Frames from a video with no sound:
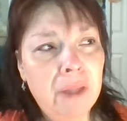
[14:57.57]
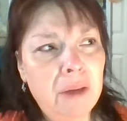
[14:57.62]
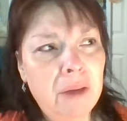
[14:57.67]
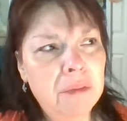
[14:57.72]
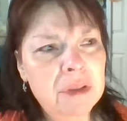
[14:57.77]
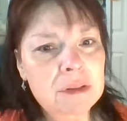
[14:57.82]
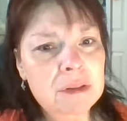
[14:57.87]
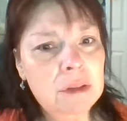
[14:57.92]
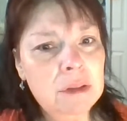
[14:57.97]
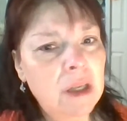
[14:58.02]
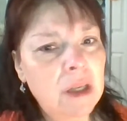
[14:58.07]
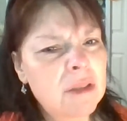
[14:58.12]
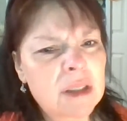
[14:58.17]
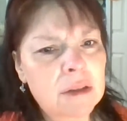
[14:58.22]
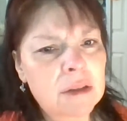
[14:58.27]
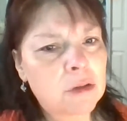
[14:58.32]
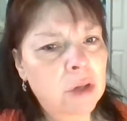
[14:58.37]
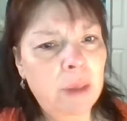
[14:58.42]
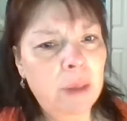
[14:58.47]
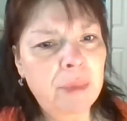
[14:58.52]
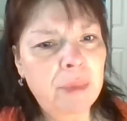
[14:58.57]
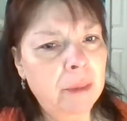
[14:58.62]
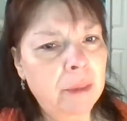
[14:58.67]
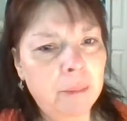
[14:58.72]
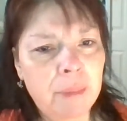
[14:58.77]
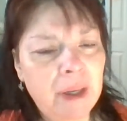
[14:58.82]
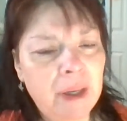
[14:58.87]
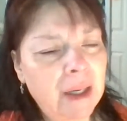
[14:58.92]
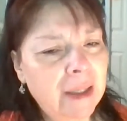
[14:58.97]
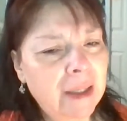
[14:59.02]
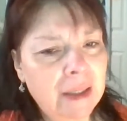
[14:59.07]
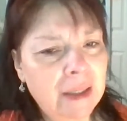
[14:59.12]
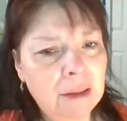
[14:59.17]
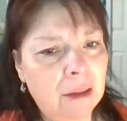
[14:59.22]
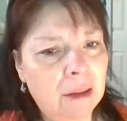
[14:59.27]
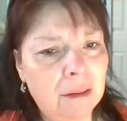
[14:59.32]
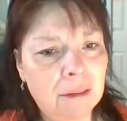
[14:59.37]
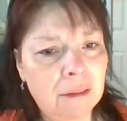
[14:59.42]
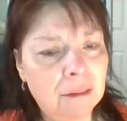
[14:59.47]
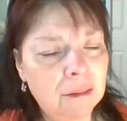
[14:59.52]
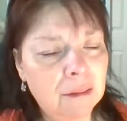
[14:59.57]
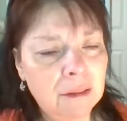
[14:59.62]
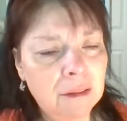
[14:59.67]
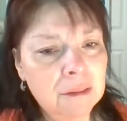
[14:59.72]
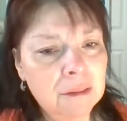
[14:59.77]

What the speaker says: That was a drop in the bucket, y'all.